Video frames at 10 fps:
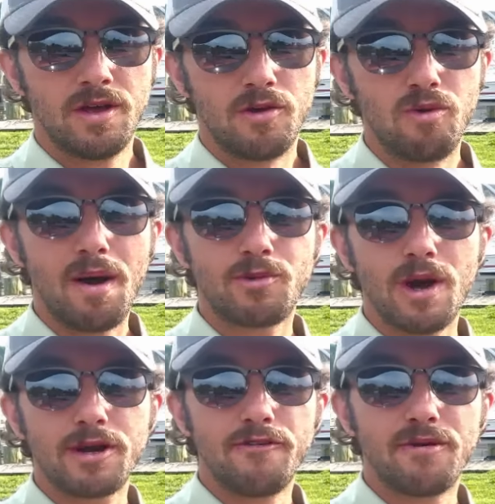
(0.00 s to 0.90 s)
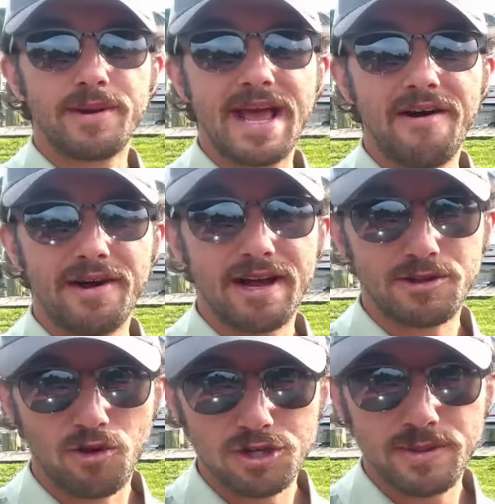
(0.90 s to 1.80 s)
Rob Greco from the LA
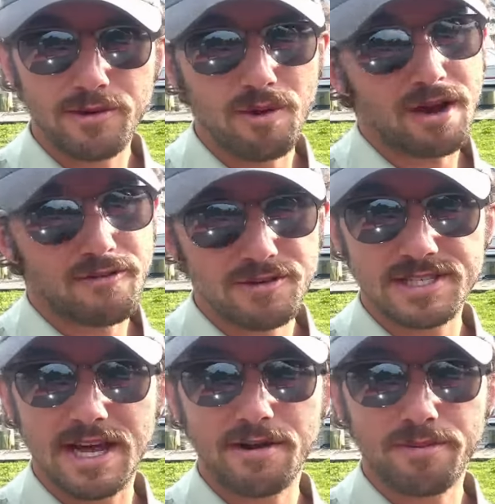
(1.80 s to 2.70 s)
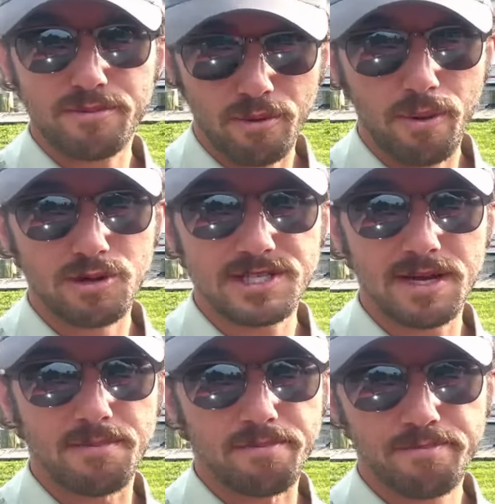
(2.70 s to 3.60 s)
Outdoorsman in Rockville Center reports in.